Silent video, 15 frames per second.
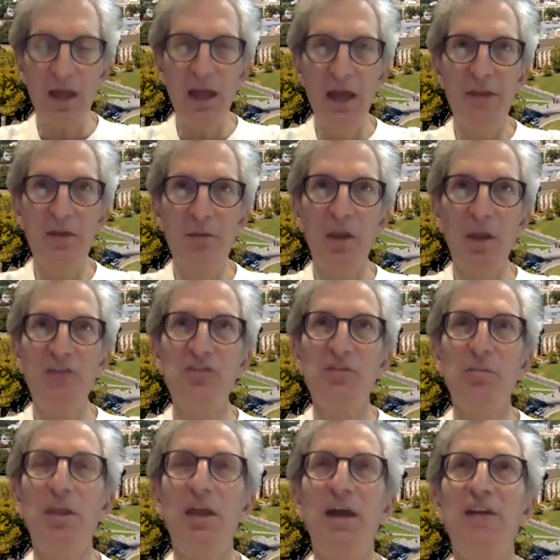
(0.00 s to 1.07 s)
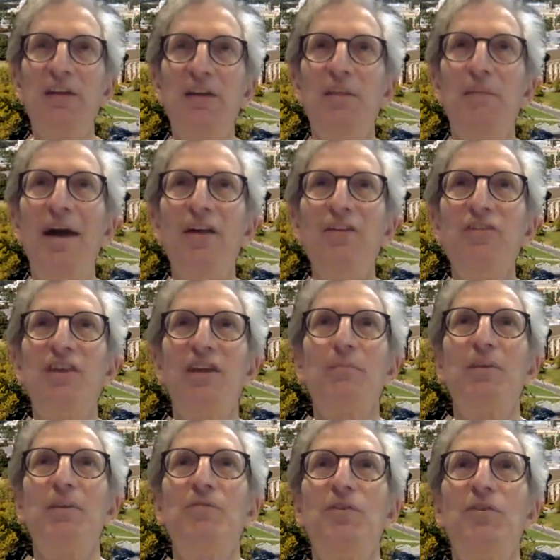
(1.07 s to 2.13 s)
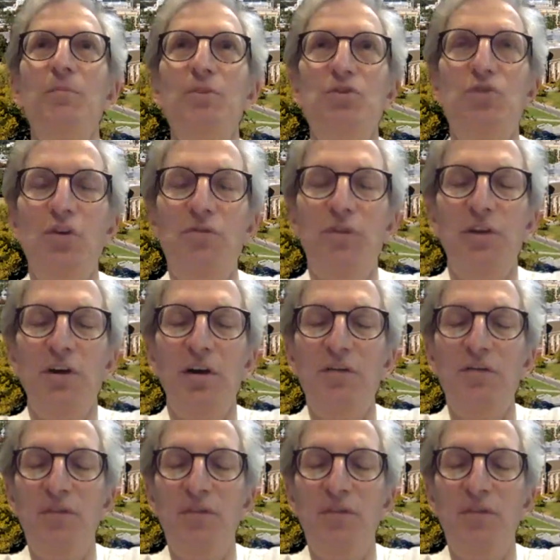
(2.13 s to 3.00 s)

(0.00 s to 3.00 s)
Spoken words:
and the blood supply to the bowel segment for the Mitrophanoff